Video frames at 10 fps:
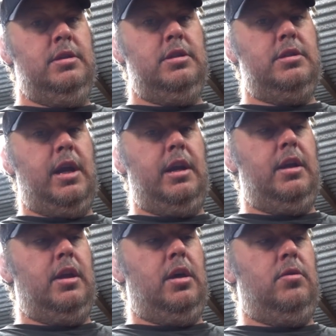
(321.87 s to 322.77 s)
straight
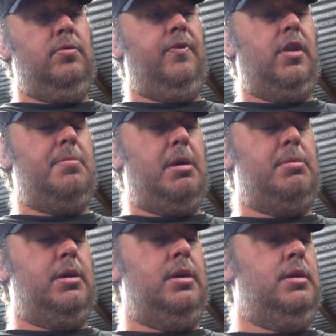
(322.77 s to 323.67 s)
into the hole for the spark
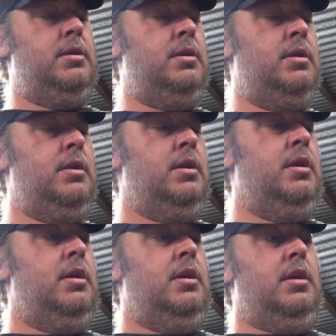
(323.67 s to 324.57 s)
plug.
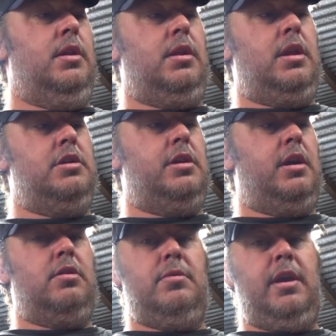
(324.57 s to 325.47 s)
This goes straight
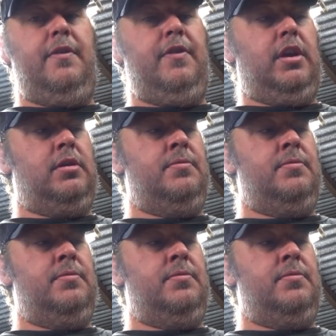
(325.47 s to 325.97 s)
into an air fitting.